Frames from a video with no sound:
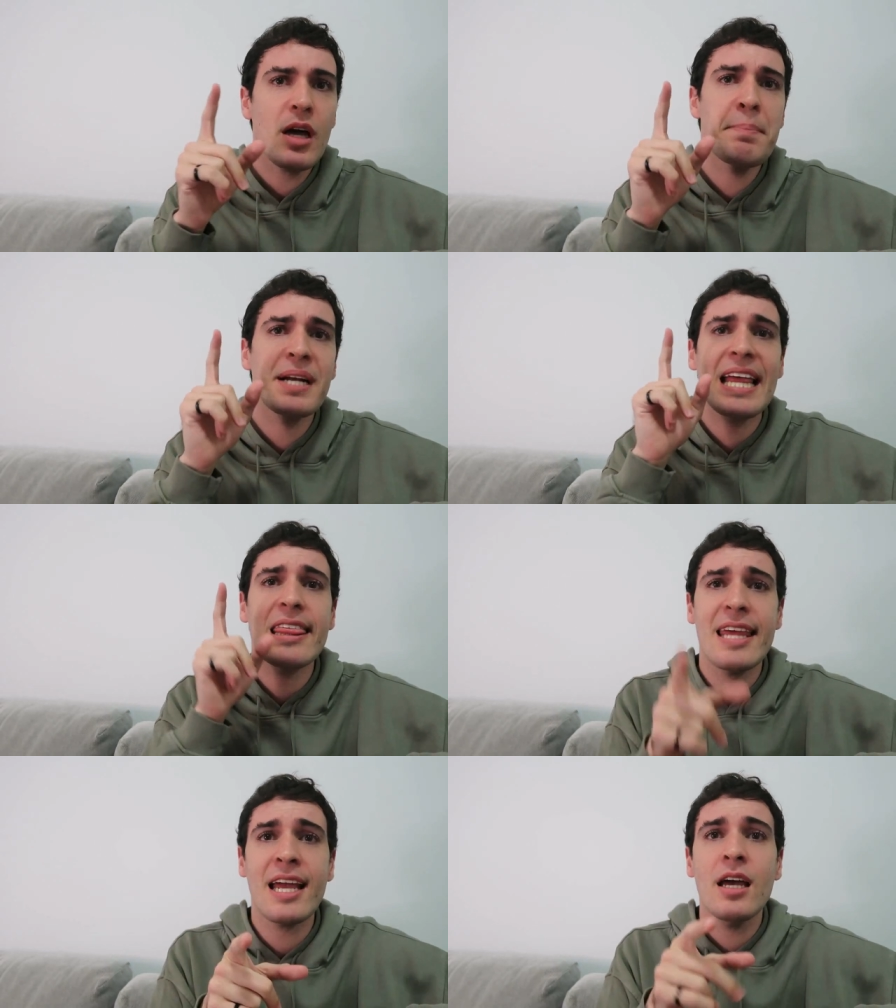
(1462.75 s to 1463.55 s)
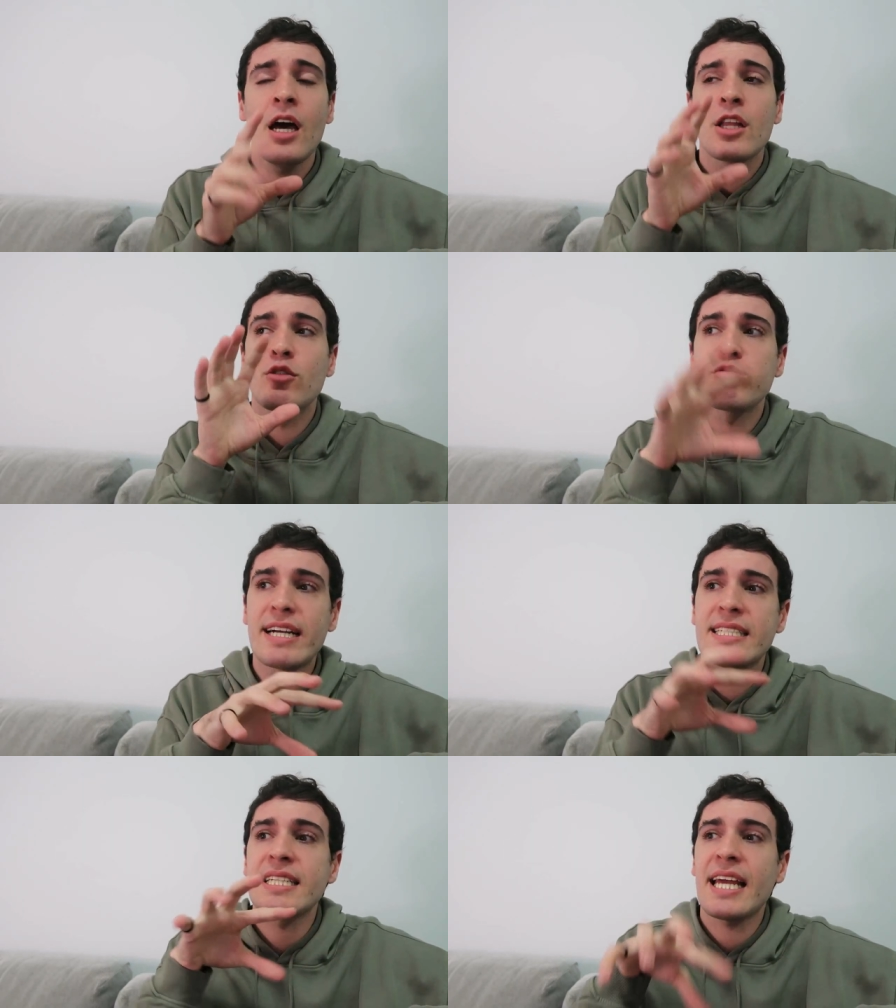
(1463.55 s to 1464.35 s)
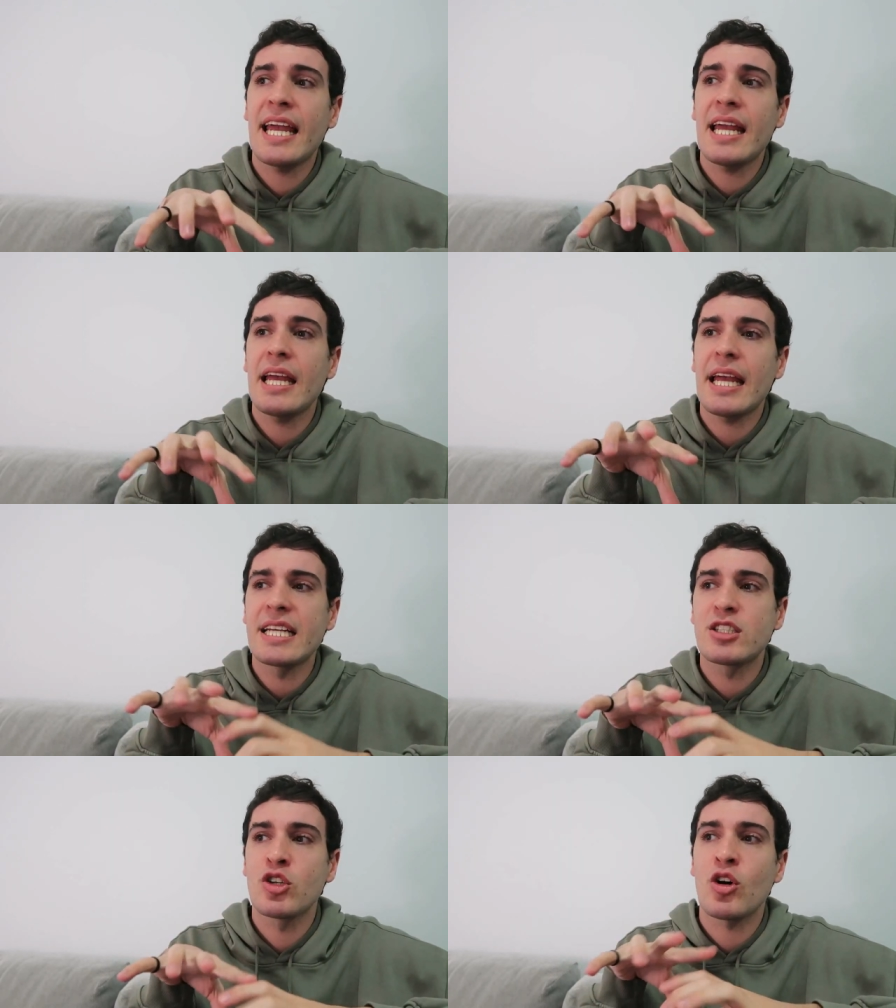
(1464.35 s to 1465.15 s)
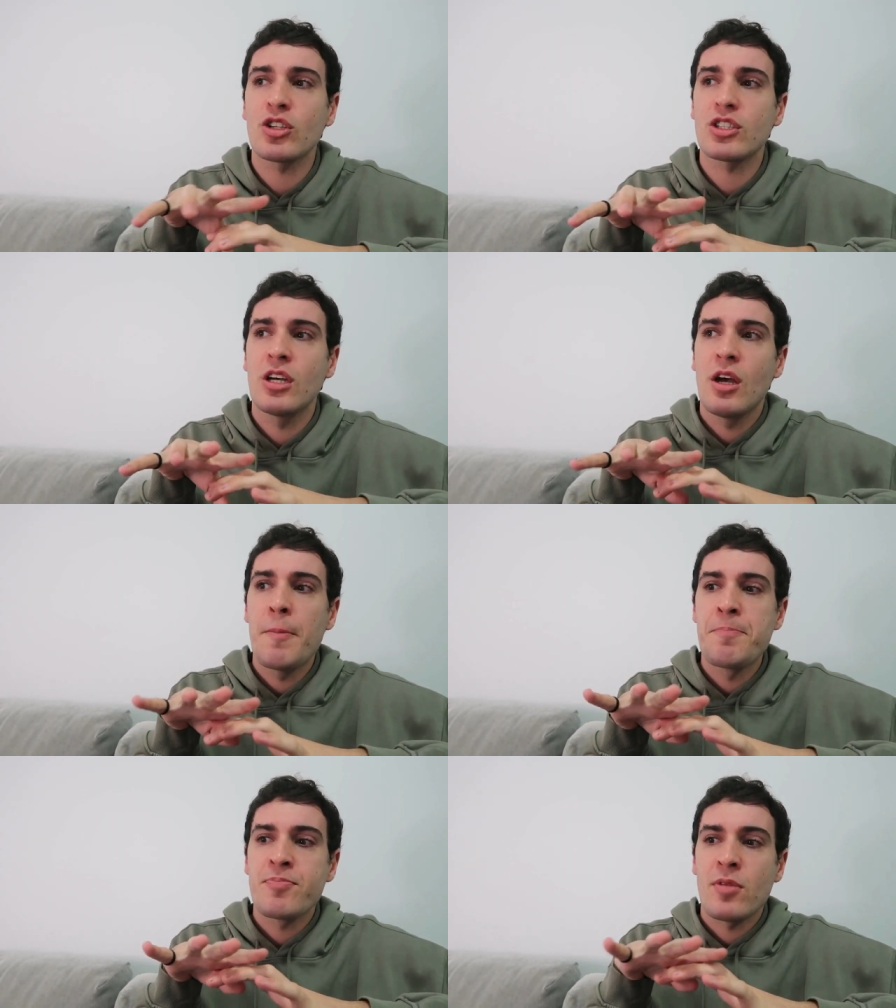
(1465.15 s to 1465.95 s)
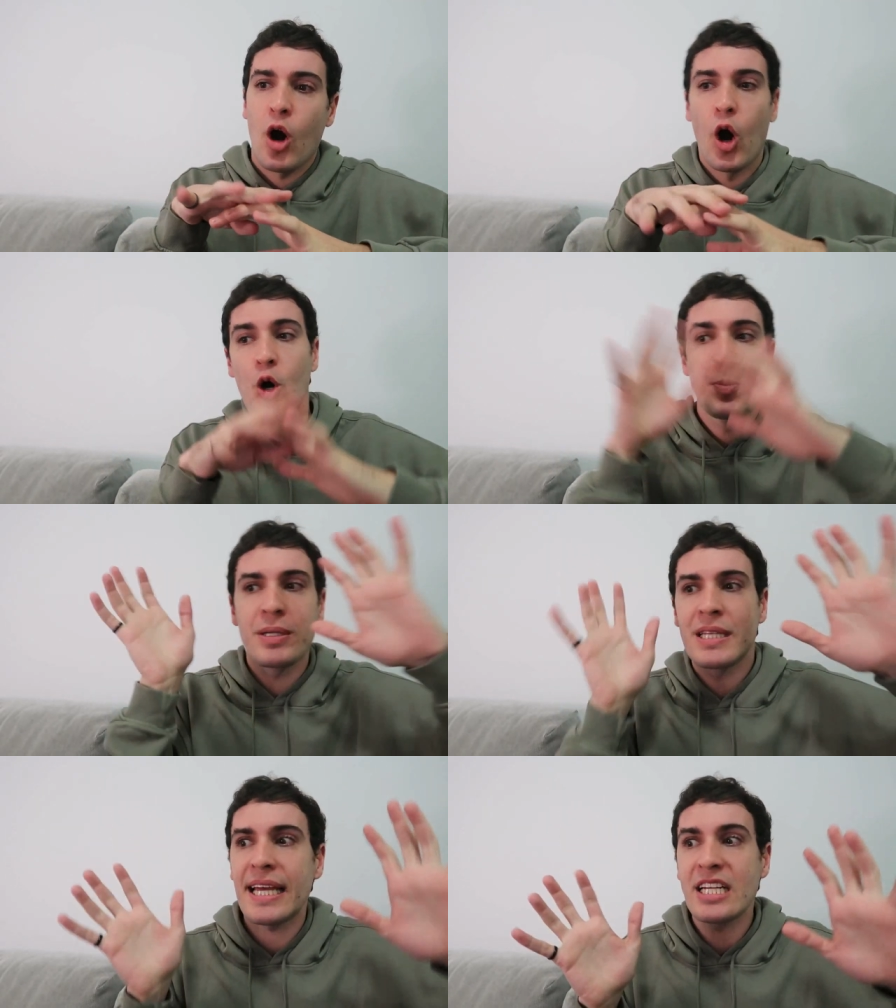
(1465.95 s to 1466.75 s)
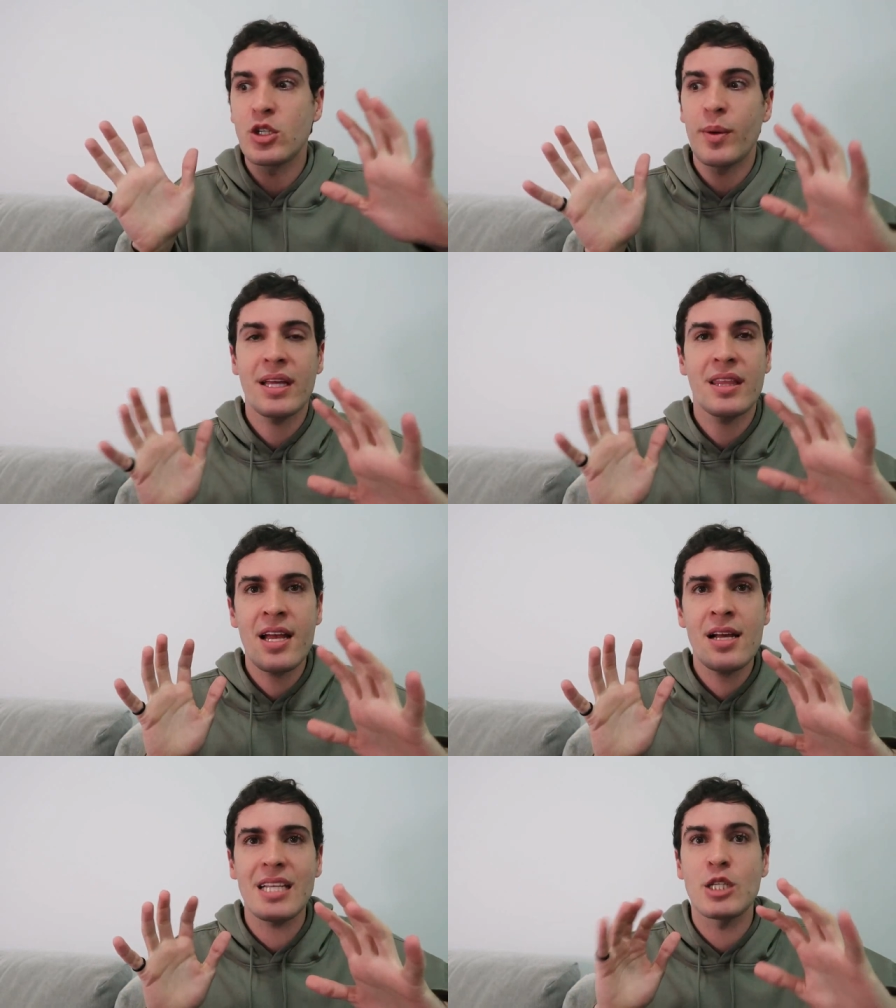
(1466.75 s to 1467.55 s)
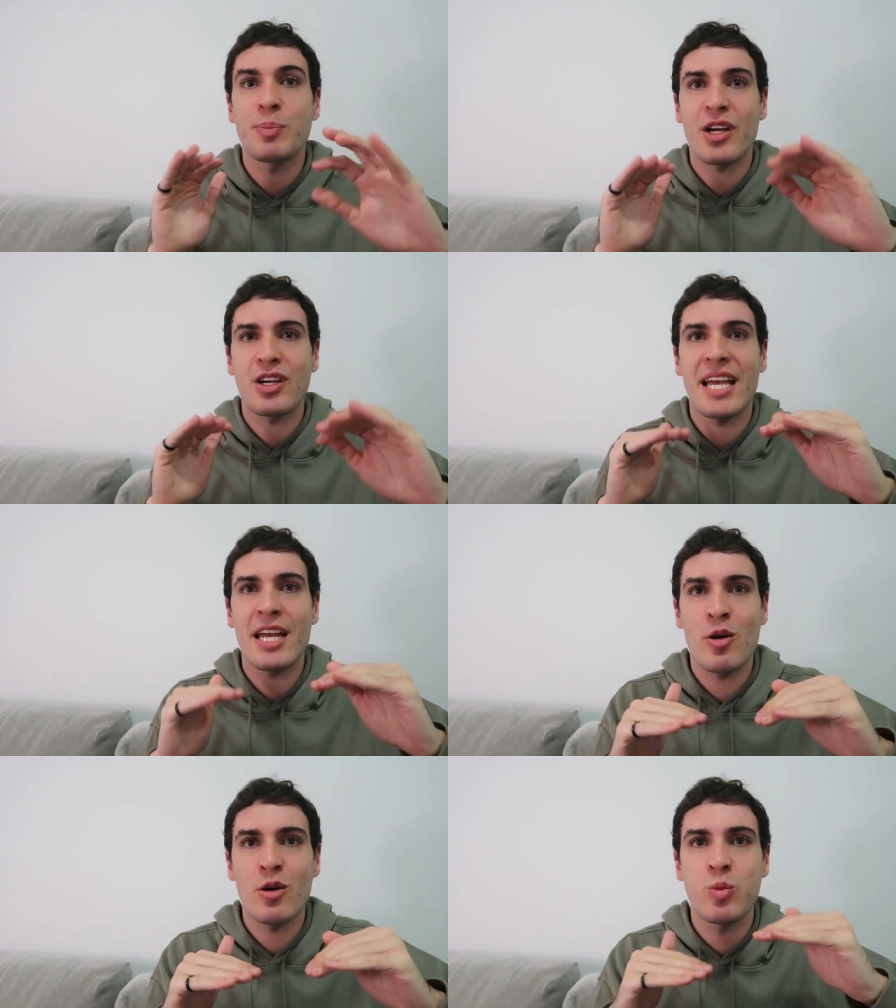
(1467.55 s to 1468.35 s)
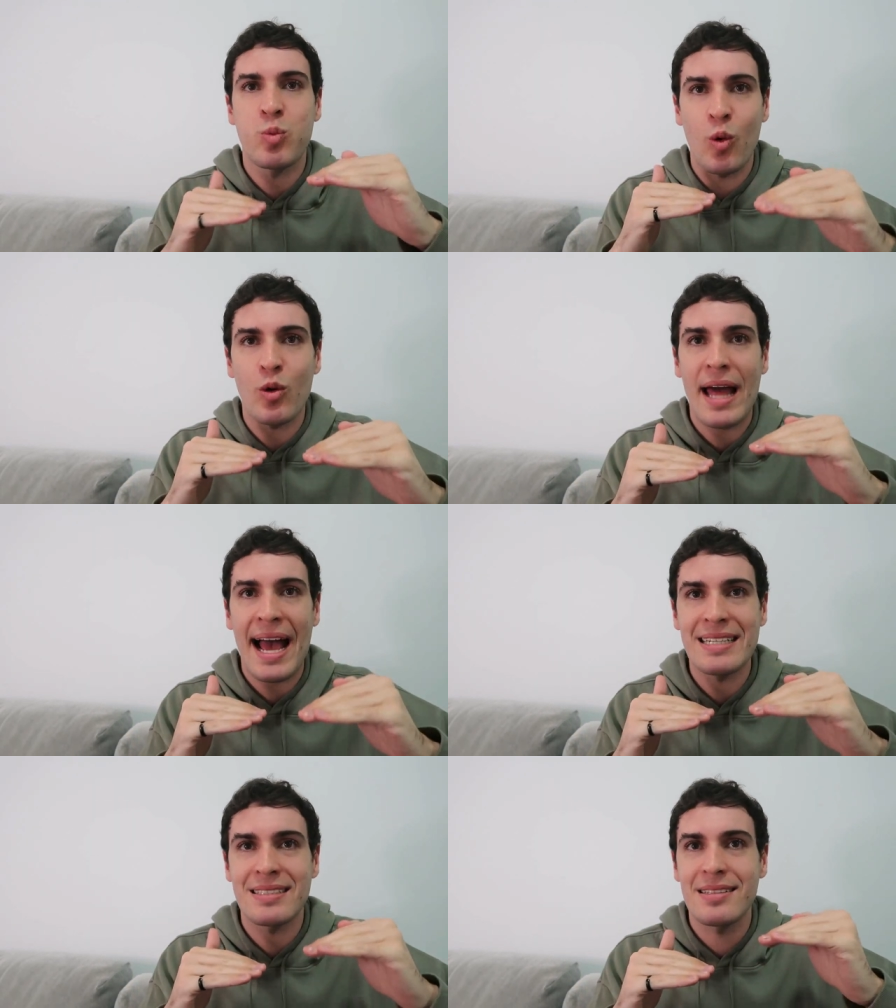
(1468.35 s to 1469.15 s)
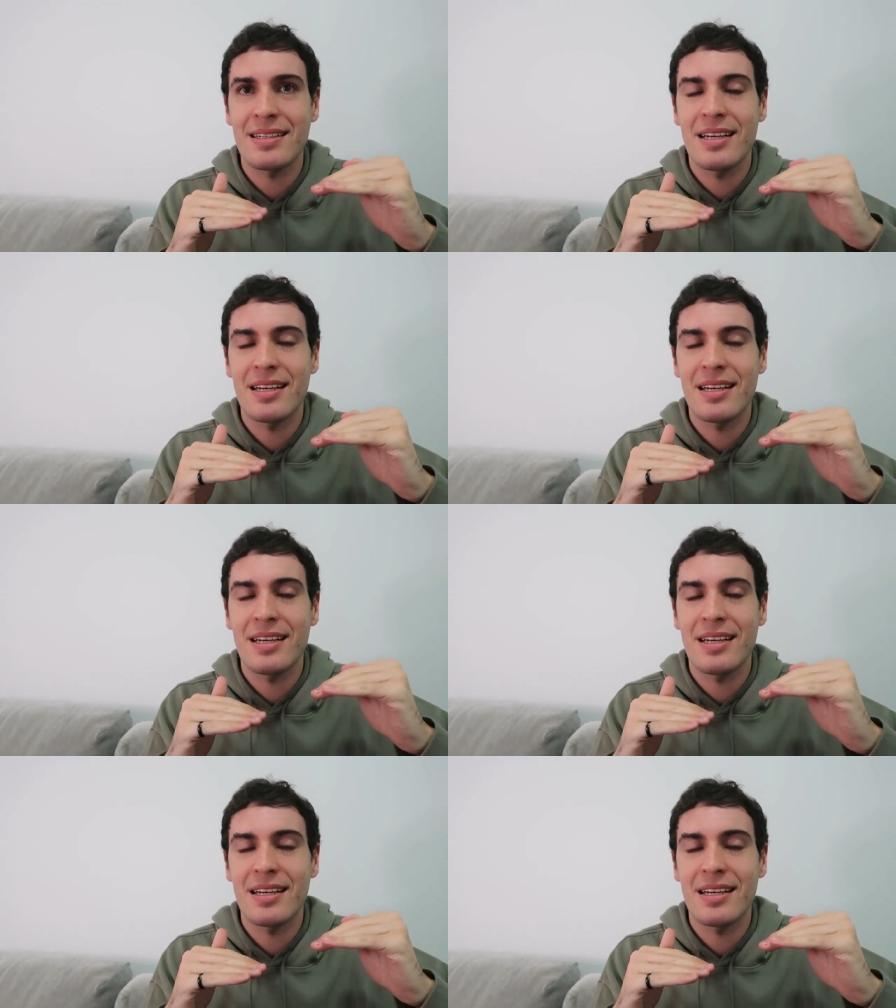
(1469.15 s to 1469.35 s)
But I think the reason he is not openly doing things is because he knows Ward has